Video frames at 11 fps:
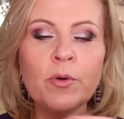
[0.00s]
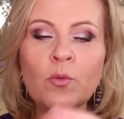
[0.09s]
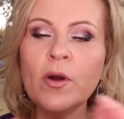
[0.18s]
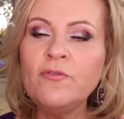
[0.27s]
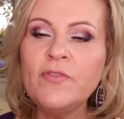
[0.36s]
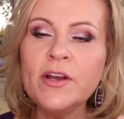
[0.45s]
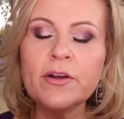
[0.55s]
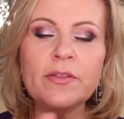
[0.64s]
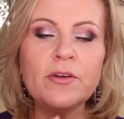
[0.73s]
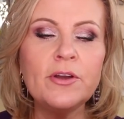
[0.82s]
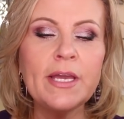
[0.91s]
put one finger
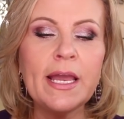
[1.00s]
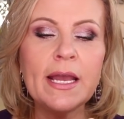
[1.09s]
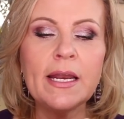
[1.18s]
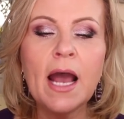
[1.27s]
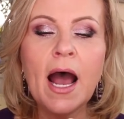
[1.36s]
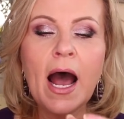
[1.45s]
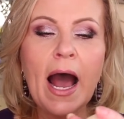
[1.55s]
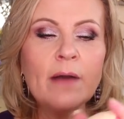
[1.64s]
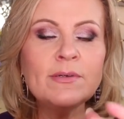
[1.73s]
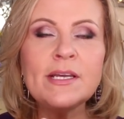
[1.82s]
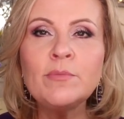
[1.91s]
in there, you can.
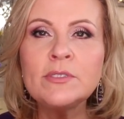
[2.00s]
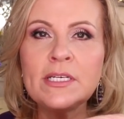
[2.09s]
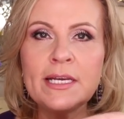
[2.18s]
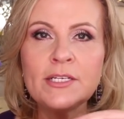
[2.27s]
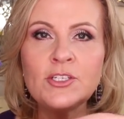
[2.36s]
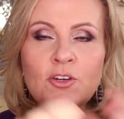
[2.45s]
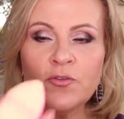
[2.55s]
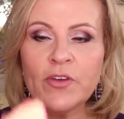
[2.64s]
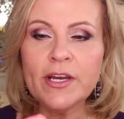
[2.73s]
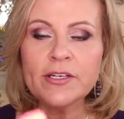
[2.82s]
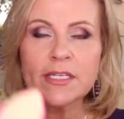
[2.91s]
I was able to get two
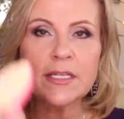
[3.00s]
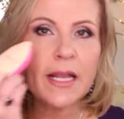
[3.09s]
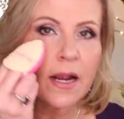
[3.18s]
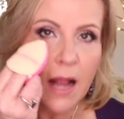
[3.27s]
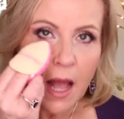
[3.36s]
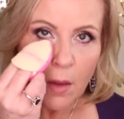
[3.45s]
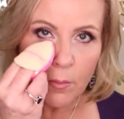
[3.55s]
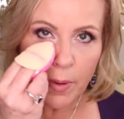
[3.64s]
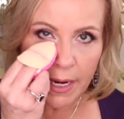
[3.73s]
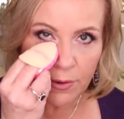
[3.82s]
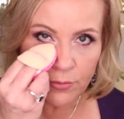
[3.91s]
fingers in there,
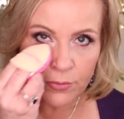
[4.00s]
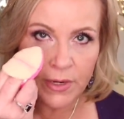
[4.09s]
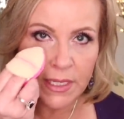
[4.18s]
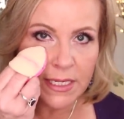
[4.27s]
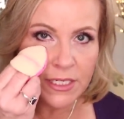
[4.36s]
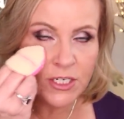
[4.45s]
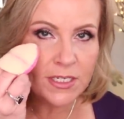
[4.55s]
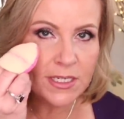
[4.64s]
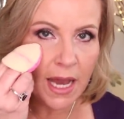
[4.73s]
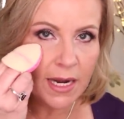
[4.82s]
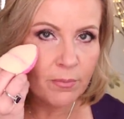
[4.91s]
but it really
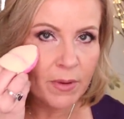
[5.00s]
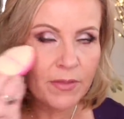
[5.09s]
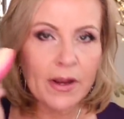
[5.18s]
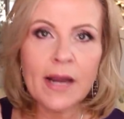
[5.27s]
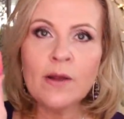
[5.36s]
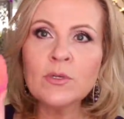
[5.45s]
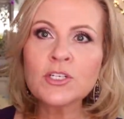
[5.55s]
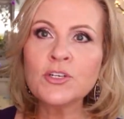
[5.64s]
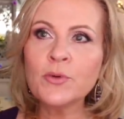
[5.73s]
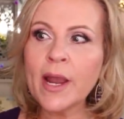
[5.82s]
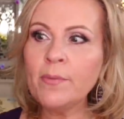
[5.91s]
just got up in there, and it was
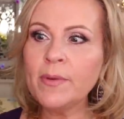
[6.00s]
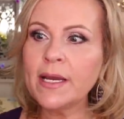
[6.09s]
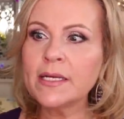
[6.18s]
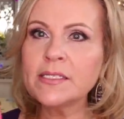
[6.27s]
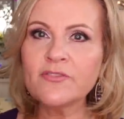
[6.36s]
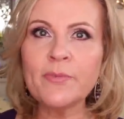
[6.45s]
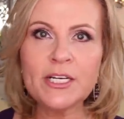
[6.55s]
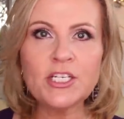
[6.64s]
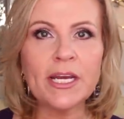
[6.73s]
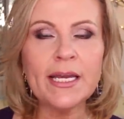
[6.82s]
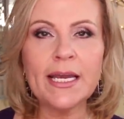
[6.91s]
great because of my
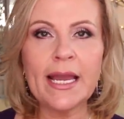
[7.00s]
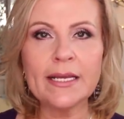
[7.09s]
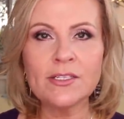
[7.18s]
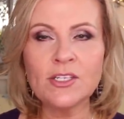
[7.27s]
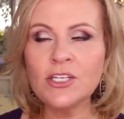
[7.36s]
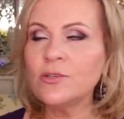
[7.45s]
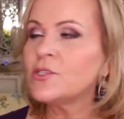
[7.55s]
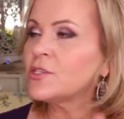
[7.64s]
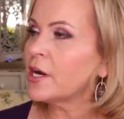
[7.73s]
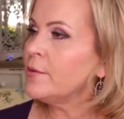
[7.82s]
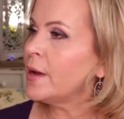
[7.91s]
shaking hands too.
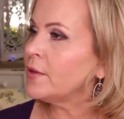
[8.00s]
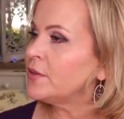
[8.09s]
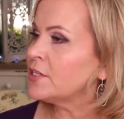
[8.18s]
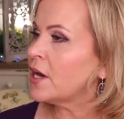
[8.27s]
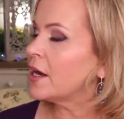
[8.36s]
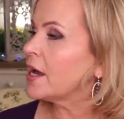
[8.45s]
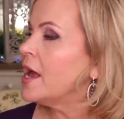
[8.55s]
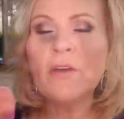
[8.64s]
Sorry about the dog.